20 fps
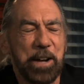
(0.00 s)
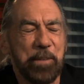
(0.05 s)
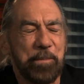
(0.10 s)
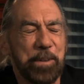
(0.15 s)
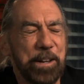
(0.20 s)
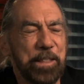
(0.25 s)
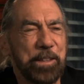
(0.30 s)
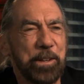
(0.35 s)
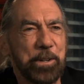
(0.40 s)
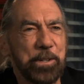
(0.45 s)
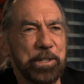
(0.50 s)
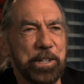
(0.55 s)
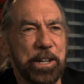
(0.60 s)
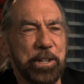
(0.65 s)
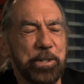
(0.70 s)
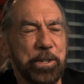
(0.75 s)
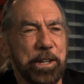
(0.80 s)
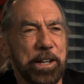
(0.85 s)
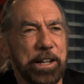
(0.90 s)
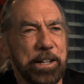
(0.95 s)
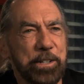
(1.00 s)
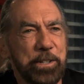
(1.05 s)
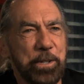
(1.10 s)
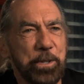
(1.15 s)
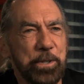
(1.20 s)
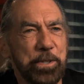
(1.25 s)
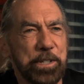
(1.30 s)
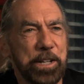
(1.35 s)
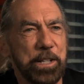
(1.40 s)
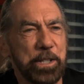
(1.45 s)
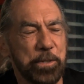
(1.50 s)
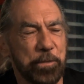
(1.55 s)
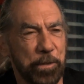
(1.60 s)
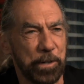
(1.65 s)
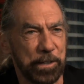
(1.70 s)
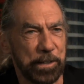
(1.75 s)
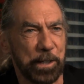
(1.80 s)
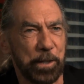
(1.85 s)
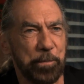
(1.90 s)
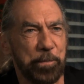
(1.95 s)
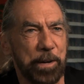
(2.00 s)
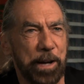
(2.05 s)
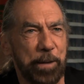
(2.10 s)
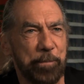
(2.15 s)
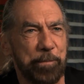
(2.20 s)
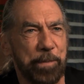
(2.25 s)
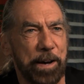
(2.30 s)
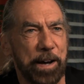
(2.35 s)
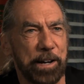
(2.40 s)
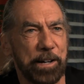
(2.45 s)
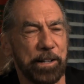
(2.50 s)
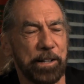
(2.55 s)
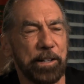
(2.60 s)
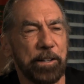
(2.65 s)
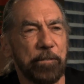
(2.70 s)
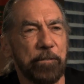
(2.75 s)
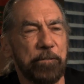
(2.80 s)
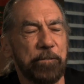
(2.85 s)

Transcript: But in those days, you got 2 cents a little pop bottle,